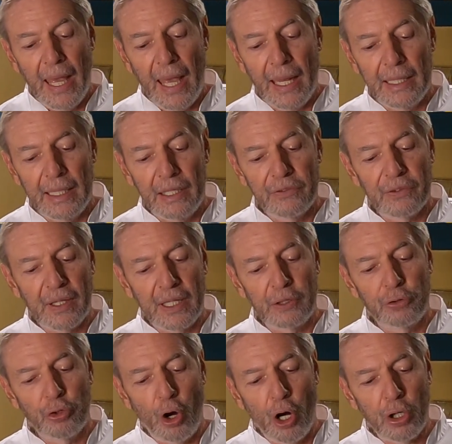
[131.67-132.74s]
And it's like
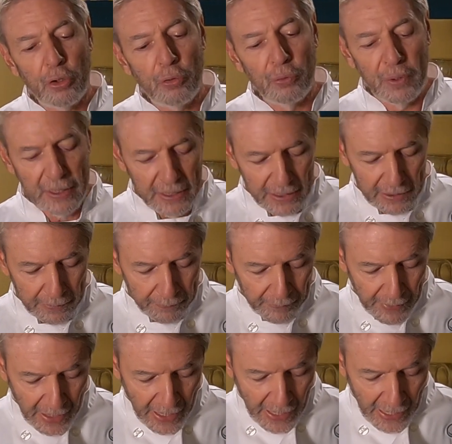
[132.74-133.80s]
a dark
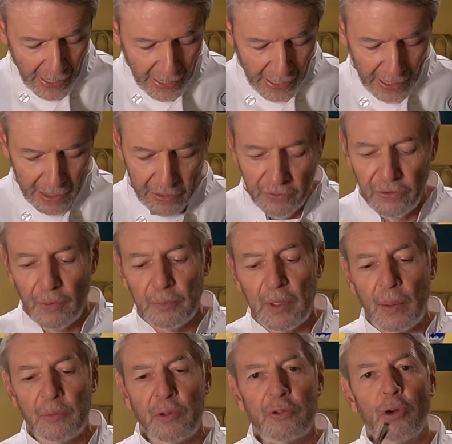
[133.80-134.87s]
green, and
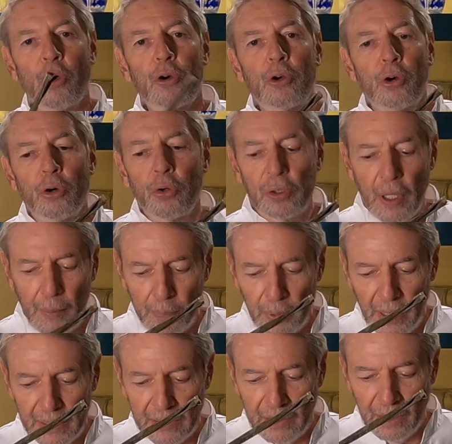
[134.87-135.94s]
sometimes it's all curled up
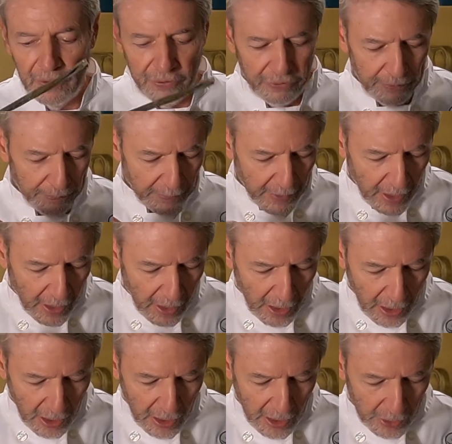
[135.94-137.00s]
like this.
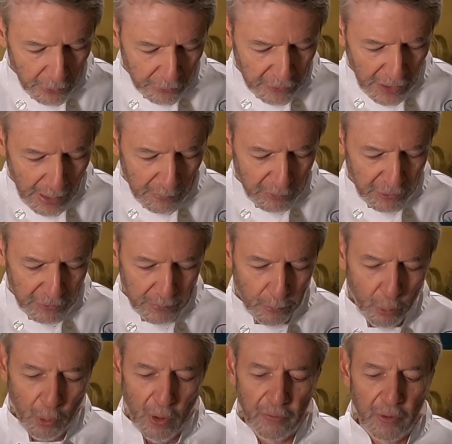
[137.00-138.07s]
Uh, other times it's
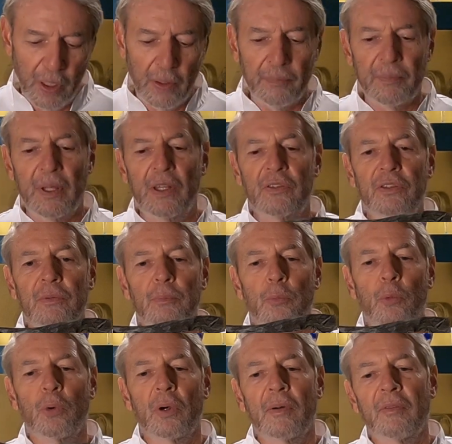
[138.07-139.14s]
more of a, it's
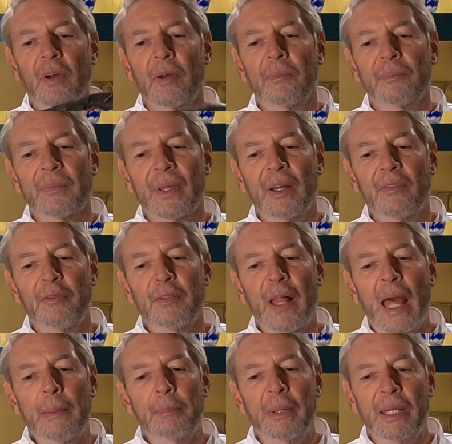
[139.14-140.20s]
more of a, a
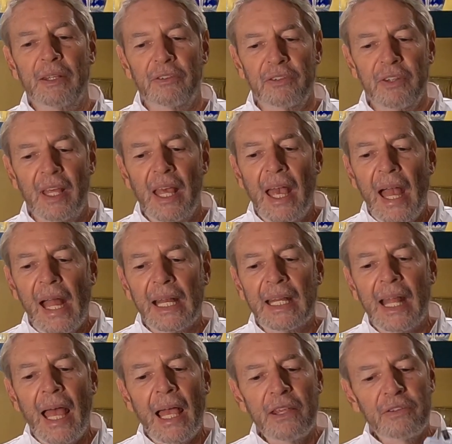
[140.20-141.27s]
flat piece. And
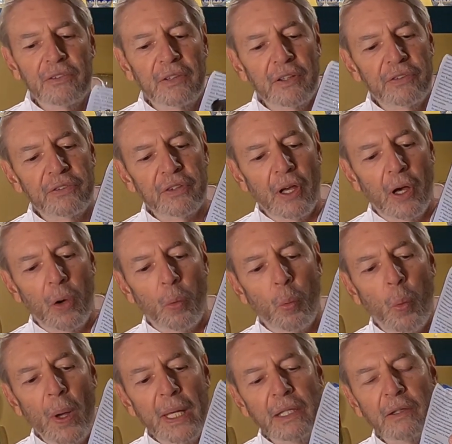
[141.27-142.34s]
it has this uh,
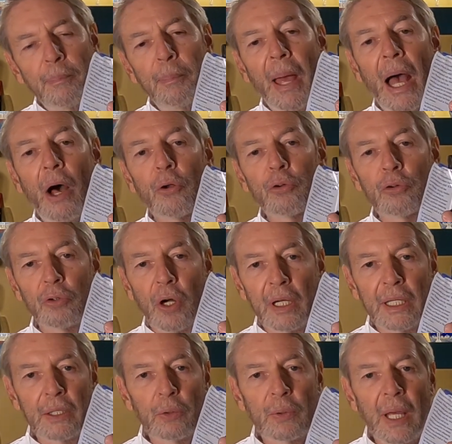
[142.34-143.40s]
white powder
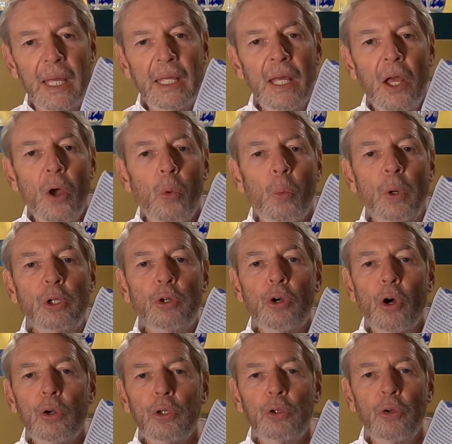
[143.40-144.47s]
on it, okay? When
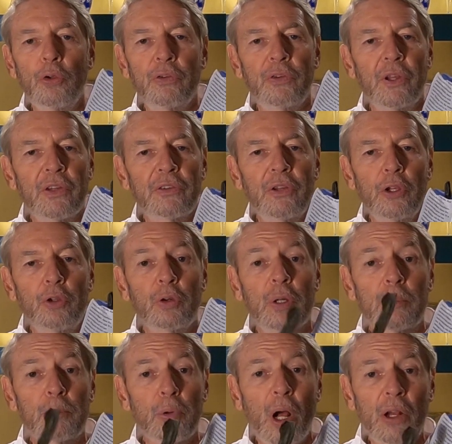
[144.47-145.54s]
you go to use this, you
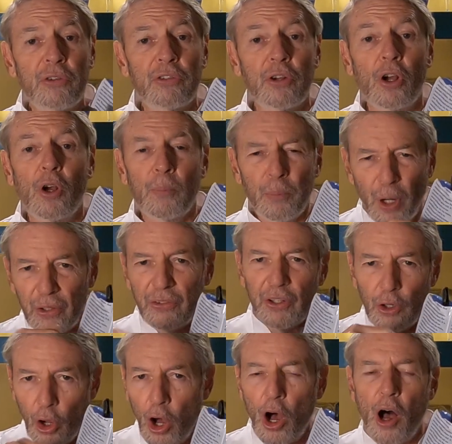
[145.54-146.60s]
can brush brush
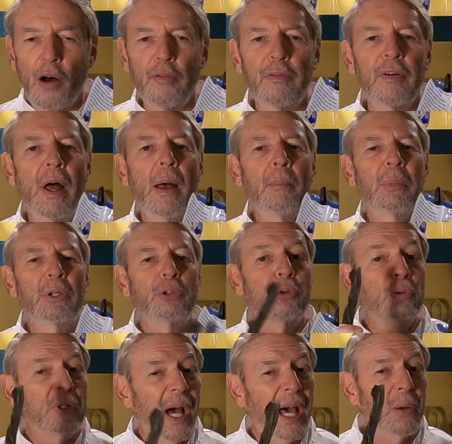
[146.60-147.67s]
it off, but
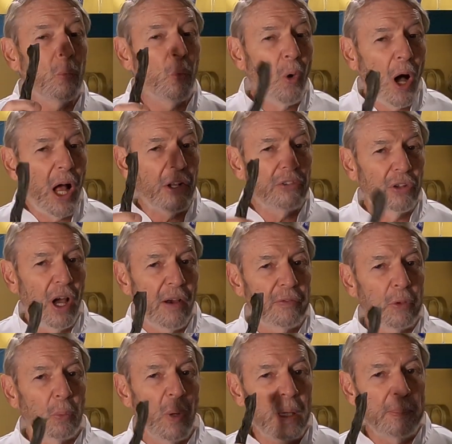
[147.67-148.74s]
do not wash
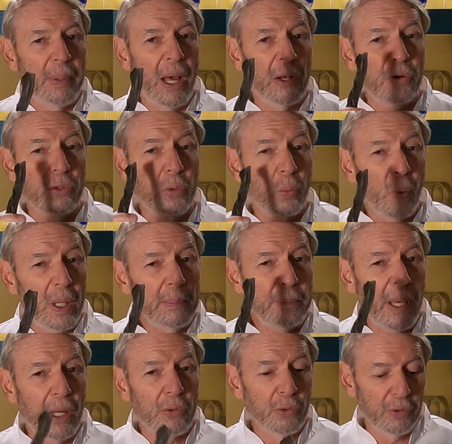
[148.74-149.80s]
off the white powder. The
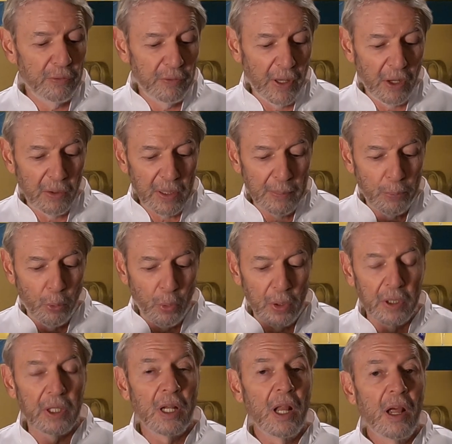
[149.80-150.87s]
white powder is very
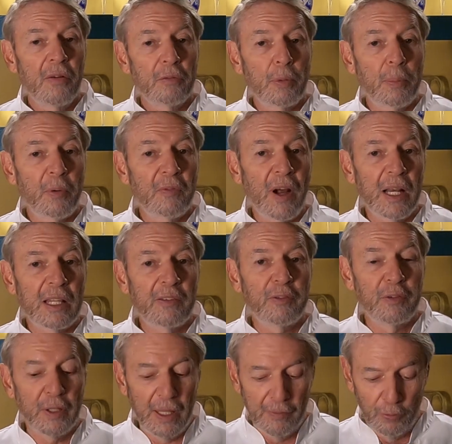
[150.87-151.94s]
important for providing
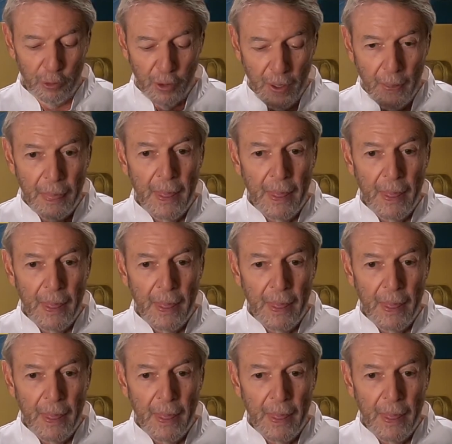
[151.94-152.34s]
flavor.